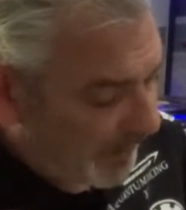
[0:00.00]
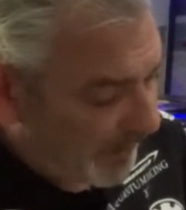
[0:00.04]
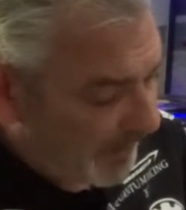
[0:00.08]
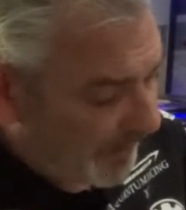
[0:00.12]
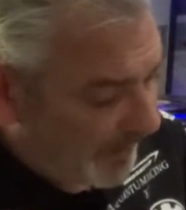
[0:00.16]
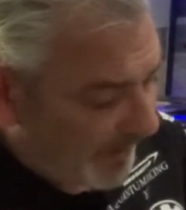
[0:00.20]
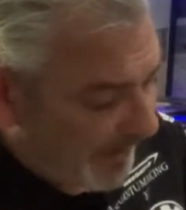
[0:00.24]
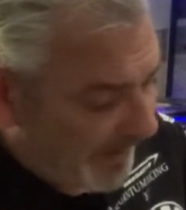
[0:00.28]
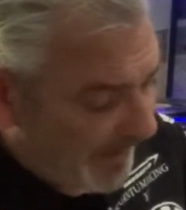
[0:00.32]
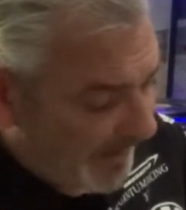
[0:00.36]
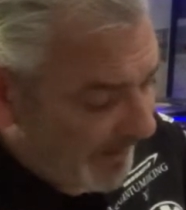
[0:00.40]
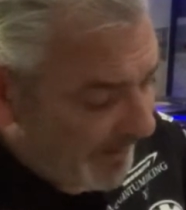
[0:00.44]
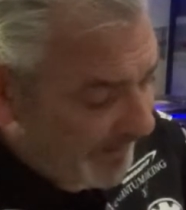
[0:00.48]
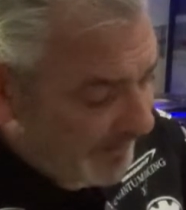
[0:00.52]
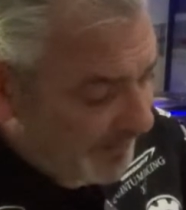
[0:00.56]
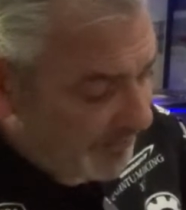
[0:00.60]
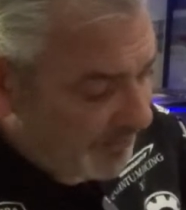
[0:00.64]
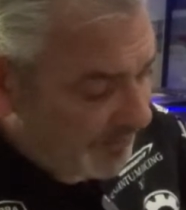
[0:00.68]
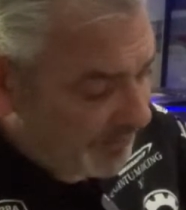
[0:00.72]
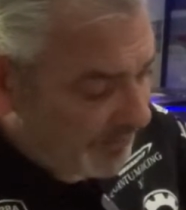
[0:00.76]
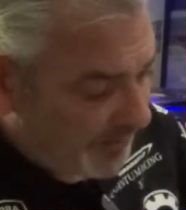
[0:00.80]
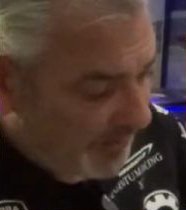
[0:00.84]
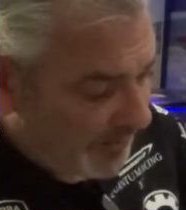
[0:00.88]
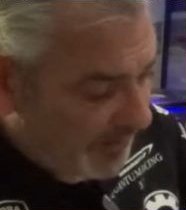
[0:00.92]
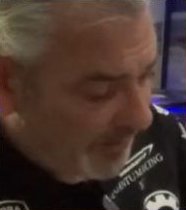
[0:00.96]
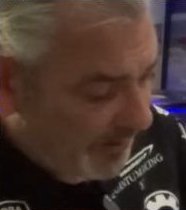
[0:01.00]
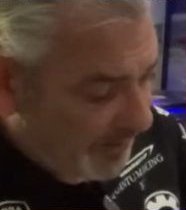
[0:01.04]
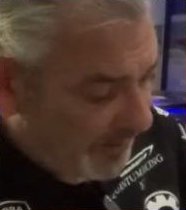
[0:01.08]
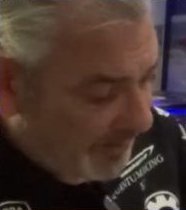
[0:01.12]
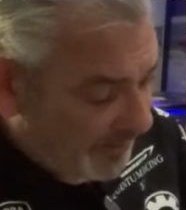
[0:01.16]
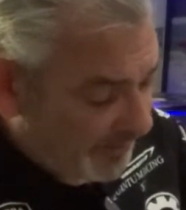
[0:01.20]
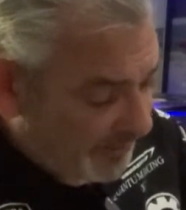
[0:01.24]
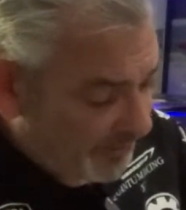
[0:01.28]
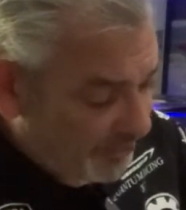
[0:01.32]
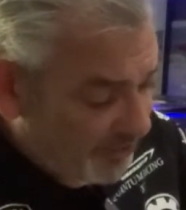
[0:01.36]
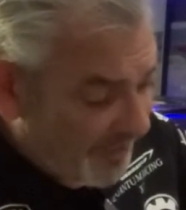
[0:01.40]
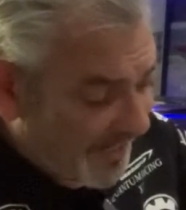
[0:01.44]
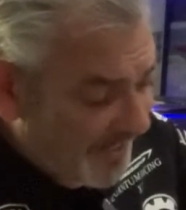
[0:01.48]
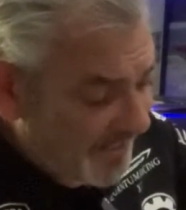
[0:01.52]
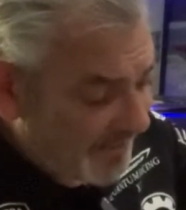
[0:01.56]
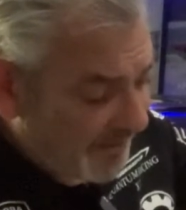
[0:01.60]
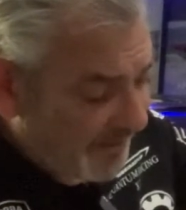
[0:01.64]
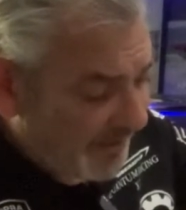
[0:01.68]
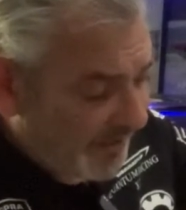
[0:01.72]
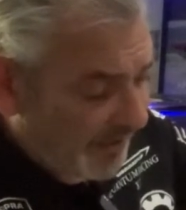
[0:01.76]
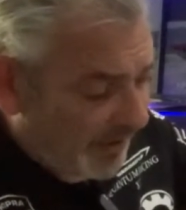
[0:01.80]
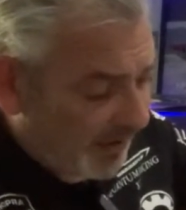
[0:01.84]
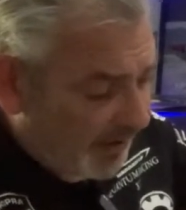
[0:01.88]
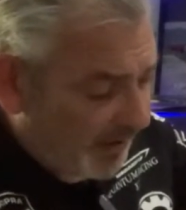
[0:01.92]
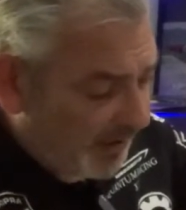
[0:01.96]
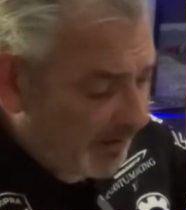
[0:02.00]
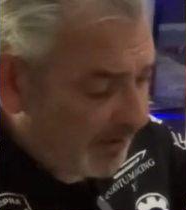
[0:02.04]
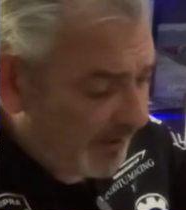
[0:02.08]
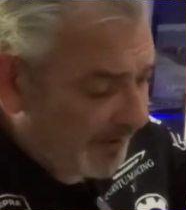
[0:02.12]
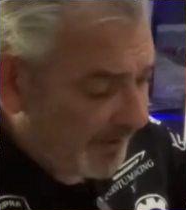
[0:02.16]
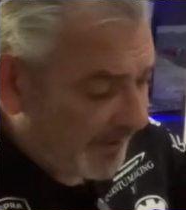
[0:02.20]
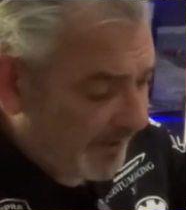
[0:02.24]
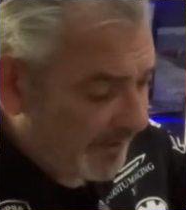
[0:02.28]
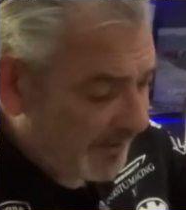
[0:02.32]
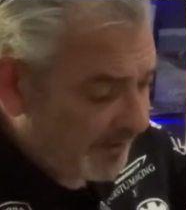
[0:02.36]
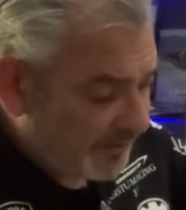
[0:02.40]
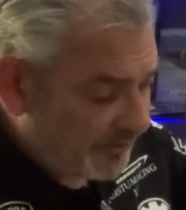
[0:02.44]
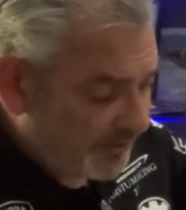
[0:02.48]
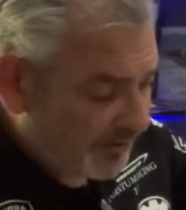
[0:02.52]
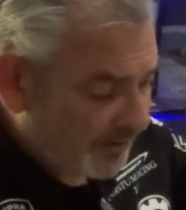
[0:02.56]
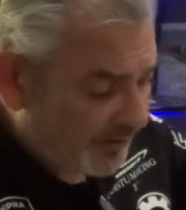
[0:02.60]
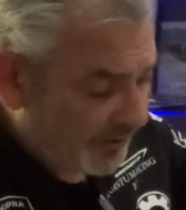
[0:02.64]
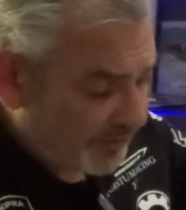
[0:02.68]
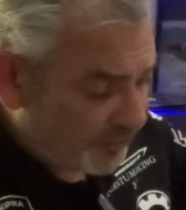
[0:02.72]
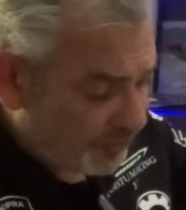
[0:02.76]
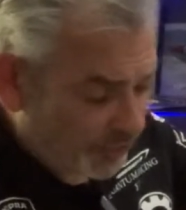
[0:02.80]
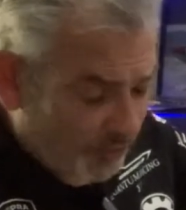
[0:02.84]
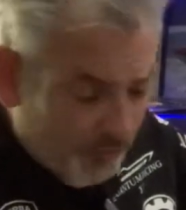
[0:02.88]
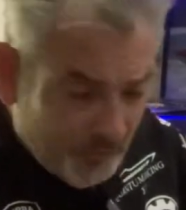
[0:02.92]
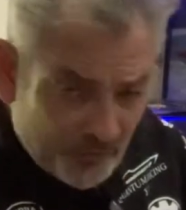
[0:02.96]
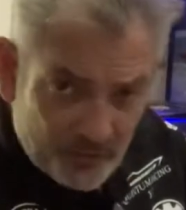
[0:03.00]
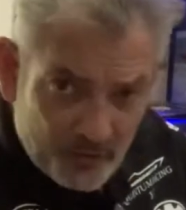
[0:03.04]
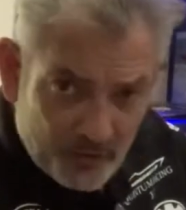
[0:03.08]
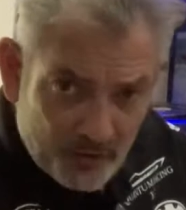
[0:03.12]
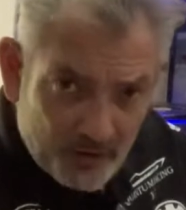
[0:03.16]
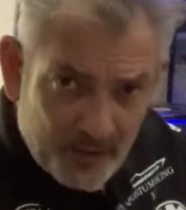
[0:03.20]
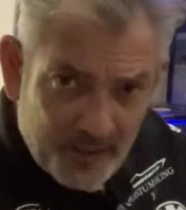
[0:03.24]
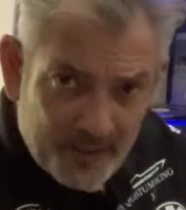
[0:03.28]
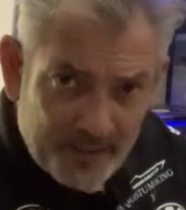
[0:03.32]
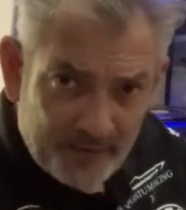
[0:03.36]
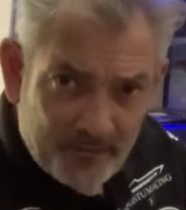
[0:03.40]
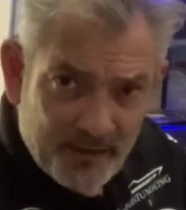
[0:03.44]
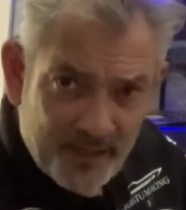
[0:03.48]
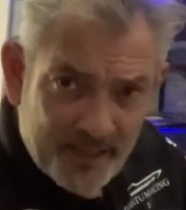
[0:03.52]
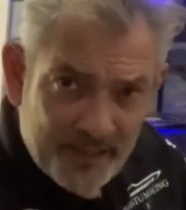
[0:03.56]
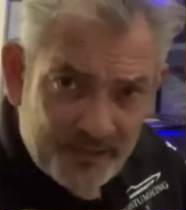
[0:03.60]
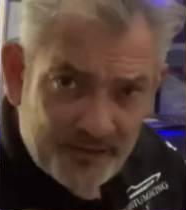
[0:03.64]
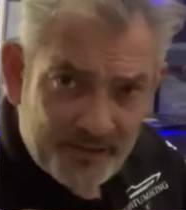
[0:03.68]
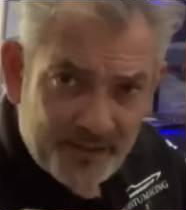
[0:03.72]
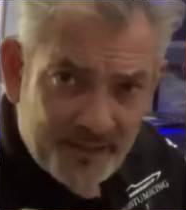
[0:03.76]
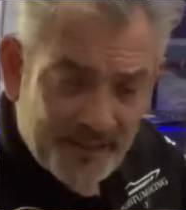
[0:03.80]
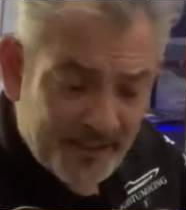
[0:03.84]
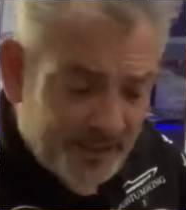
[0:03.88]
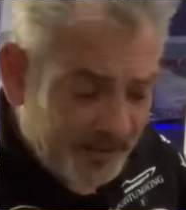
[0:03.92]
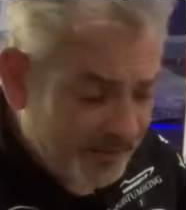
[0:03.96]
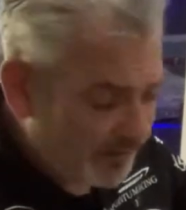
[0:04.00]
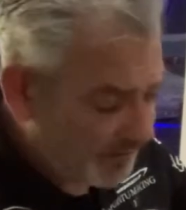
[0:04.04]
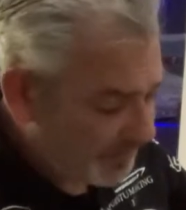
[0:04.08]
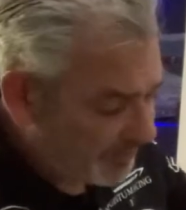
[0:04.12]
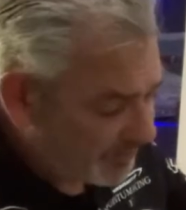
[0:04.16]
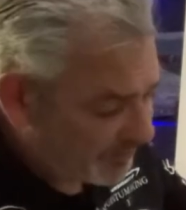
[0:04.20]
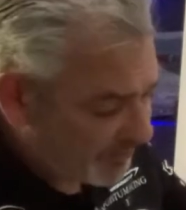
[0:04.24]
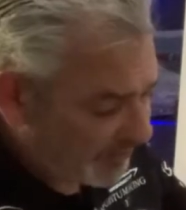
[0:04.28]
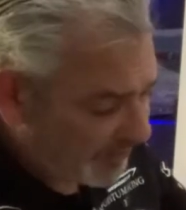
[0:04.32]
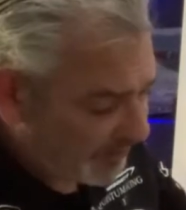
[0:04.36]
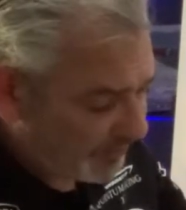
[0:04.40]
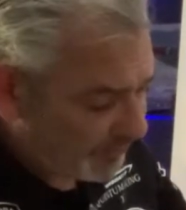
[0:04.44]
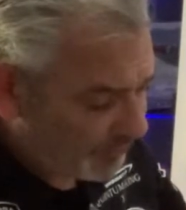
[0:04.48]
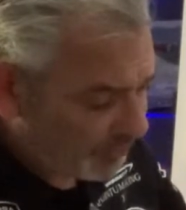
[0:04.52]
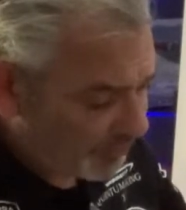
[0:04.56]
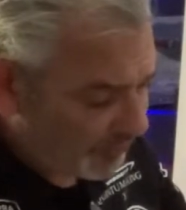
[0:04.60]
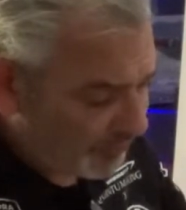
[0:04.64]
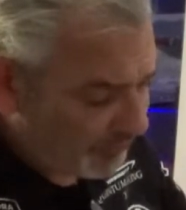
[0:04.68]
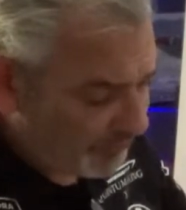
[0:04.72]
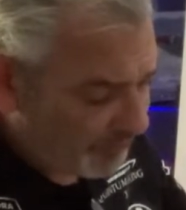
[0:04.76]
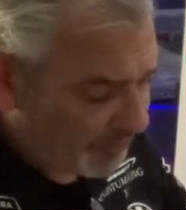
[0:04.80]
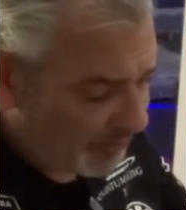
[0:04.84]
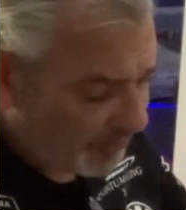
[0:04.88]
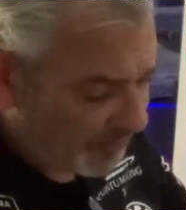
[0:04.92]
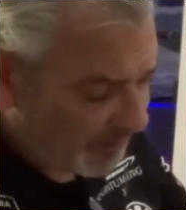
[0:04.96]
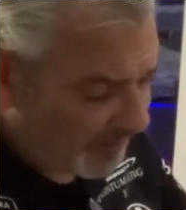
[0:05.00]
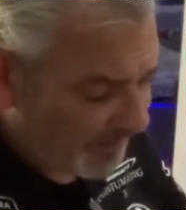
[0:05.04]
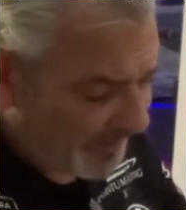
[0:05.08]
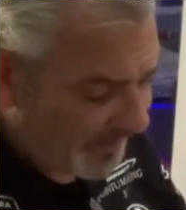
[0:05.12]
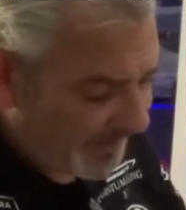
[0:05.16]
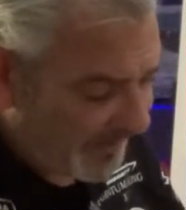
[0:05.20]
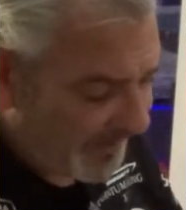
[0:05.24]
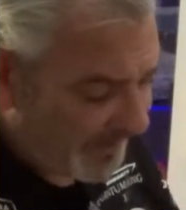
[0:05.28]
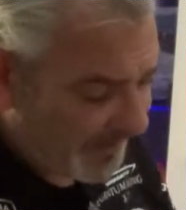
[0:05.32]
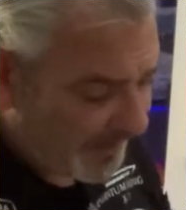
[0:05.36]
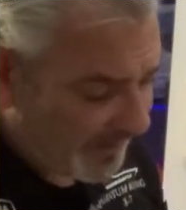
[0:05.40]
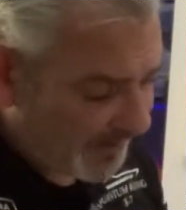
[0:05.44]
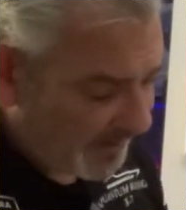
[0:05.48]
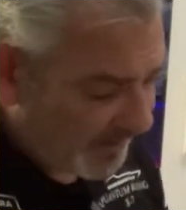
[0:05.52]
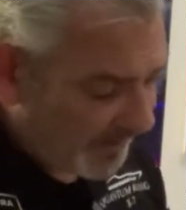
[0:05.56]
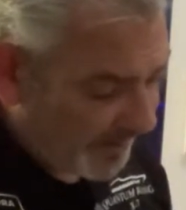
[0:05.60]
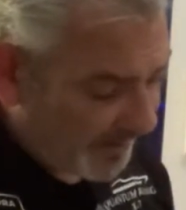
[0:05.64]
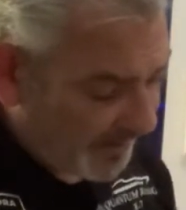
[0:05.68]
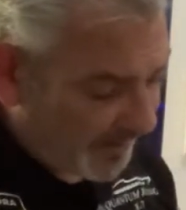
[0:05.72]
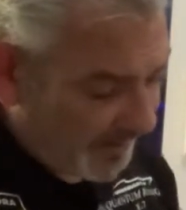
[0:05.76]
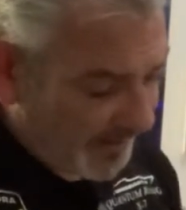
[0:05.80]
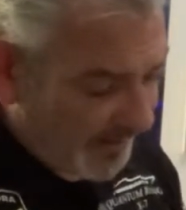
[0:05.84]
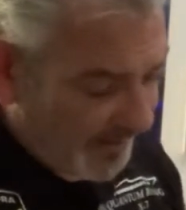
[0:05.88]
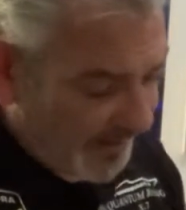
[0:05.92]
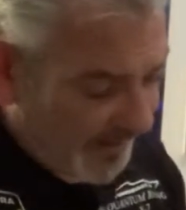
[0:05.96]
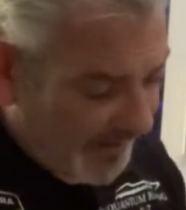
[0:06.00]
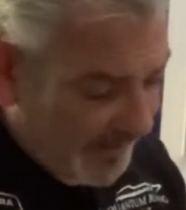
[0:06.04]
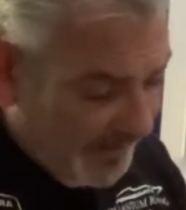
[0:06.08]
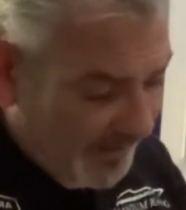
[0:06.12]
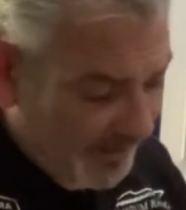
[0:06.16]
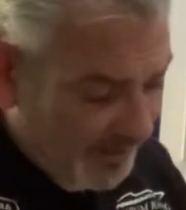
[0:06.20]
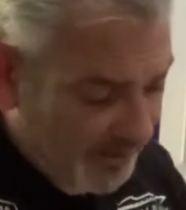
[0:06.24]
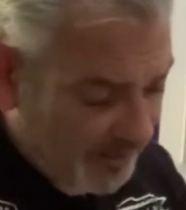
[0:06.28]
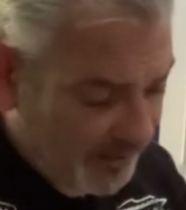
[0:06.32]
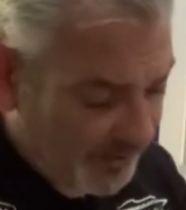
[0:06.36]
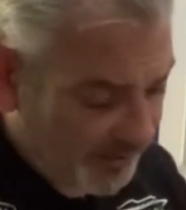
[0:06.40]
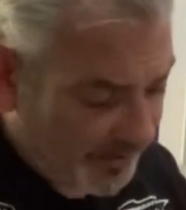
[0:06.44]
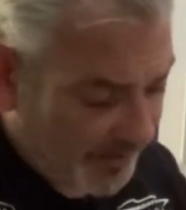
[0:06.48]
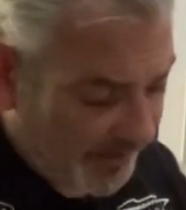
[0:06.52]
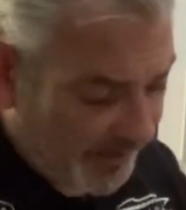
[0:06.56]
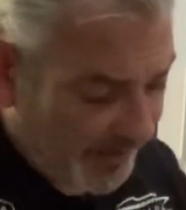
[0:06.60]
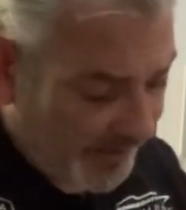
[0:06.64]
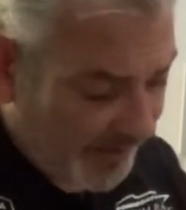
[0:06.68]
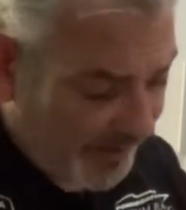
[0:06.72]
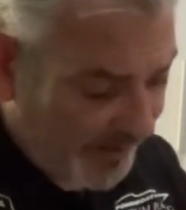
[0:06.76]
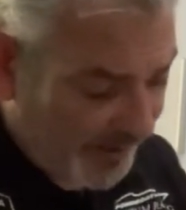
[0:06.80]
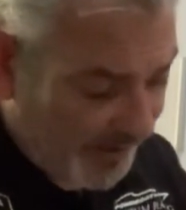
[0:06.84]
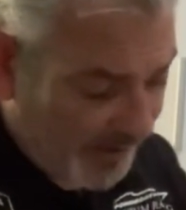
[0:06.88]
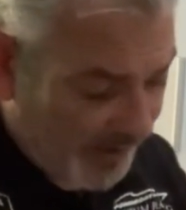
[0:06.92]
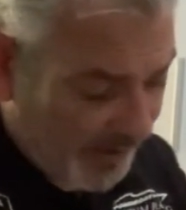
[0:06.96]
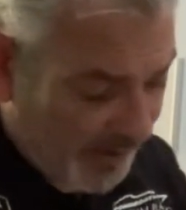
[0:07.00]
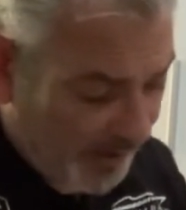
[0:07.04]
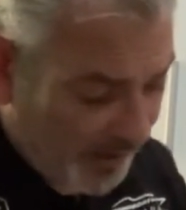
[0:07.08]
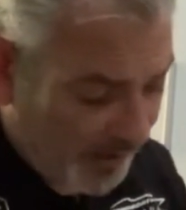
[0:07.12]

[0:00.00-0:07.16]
And JDR is John Donnelly Racing. So John Donnelly is the